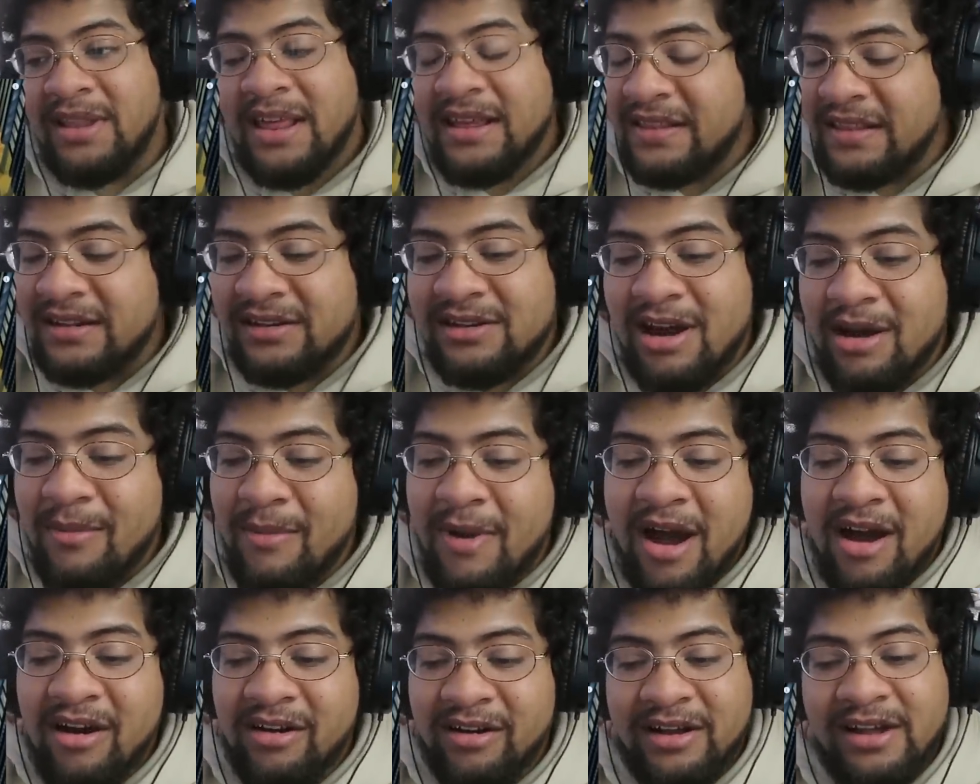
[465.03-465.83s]
Like, they talk
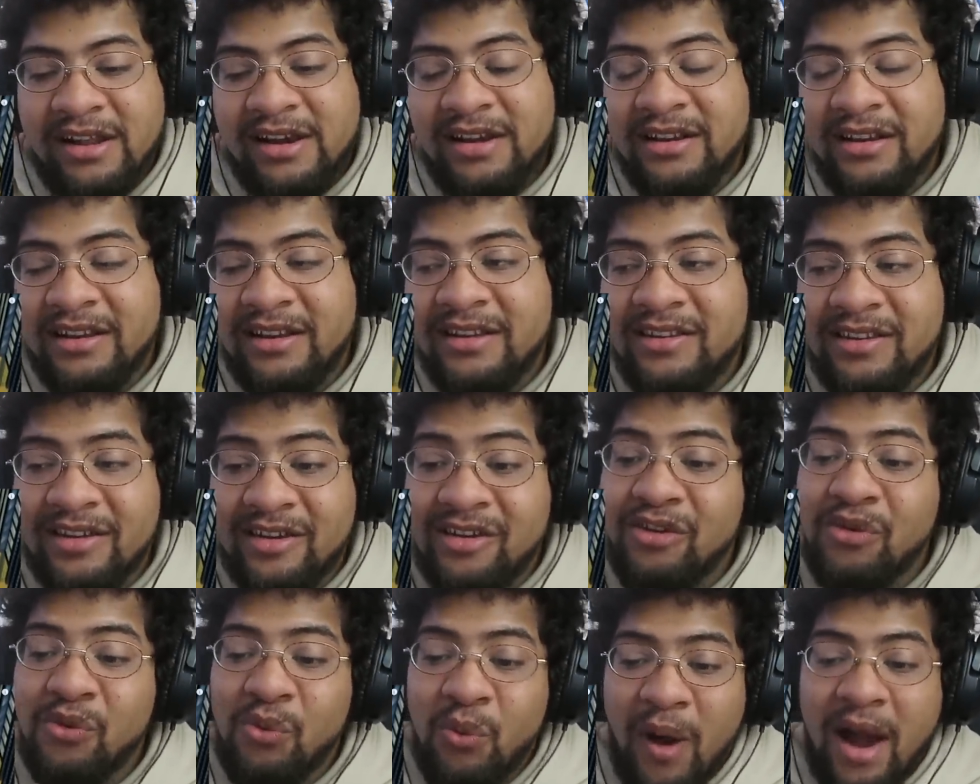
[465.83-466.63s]
about how good it is,
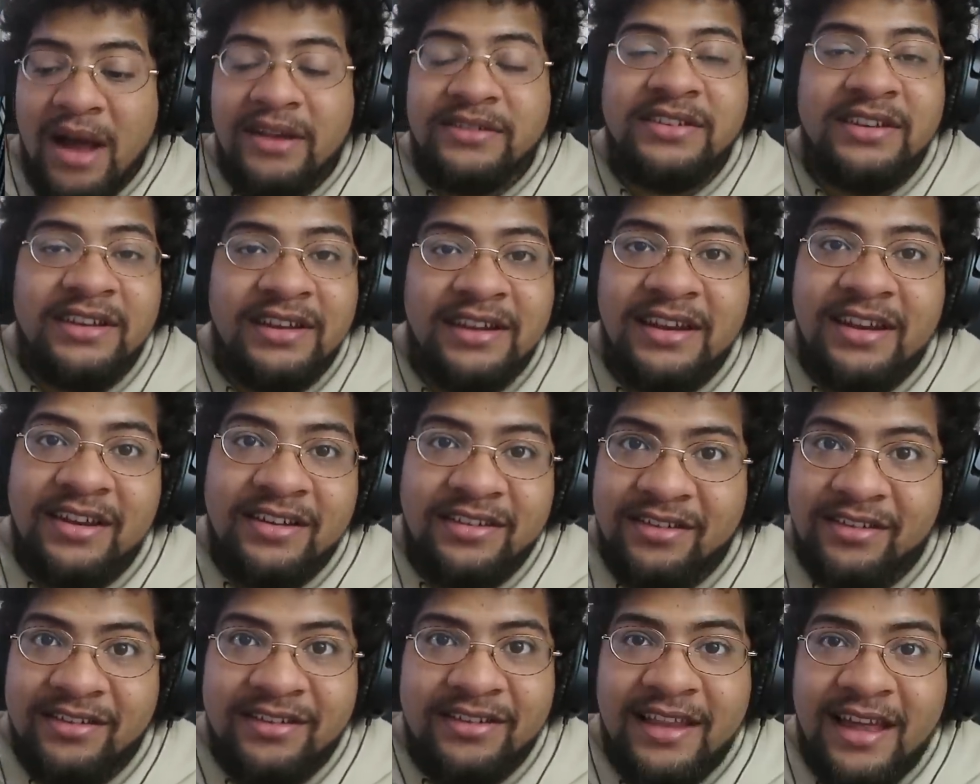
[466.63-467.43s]
and you watch it, and
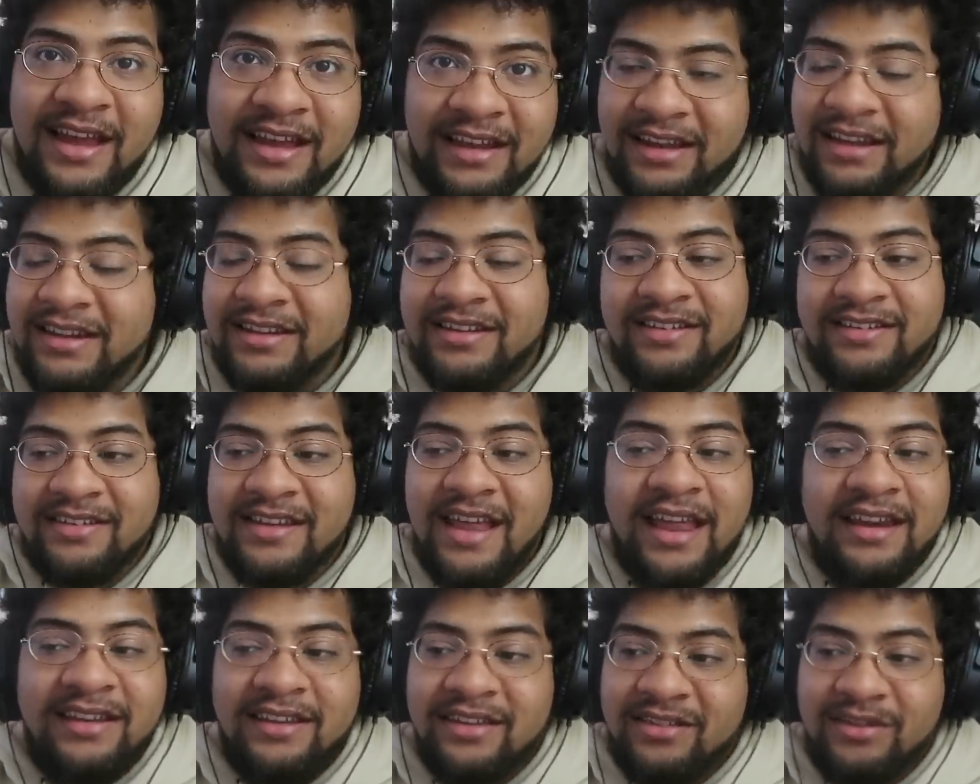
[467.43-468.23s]
it's just like, it does
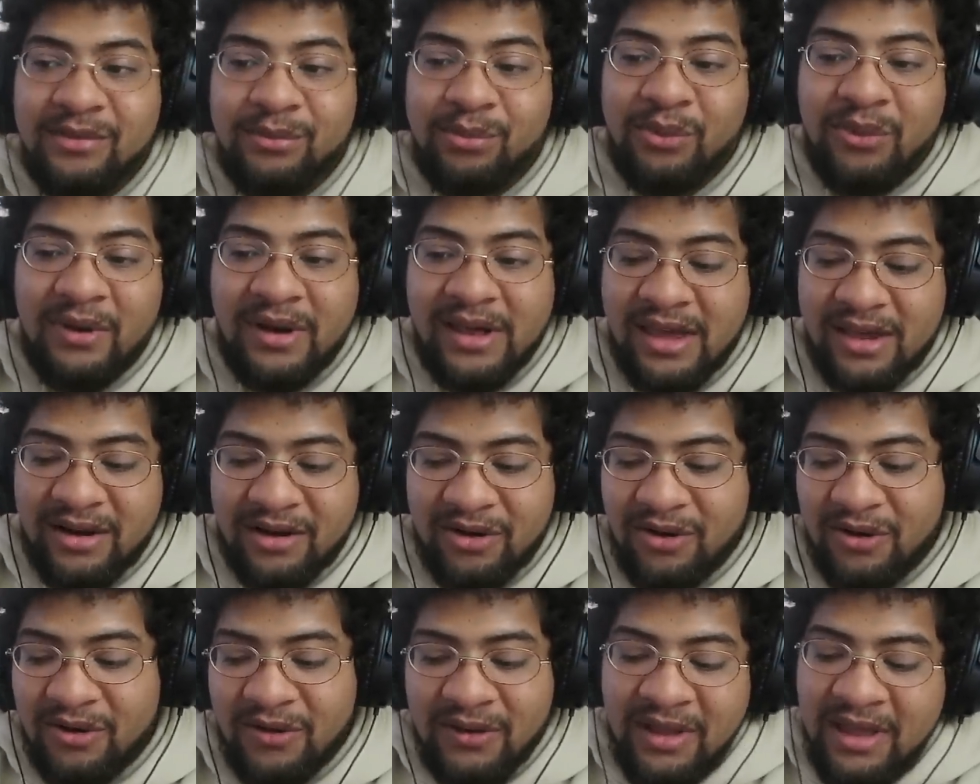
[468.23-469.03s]
not disappoint at
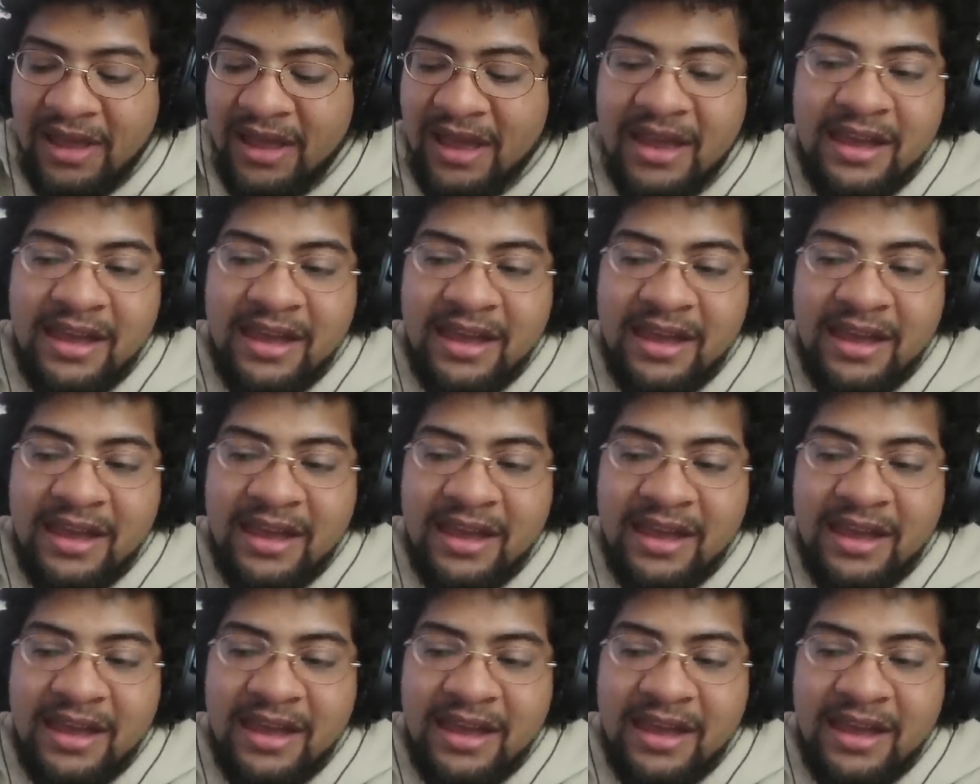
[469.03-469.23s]
all.